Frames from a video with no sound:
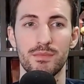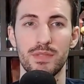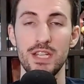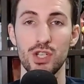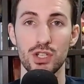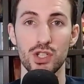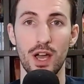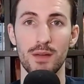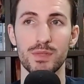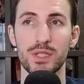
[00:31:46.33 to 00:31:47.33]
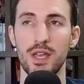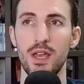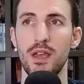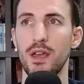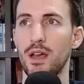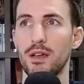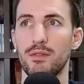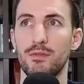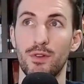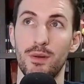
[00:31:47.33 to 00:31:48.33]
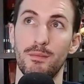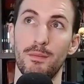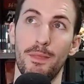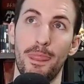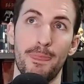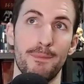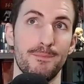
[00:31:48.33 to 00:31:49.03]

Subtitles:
teaching jobs, from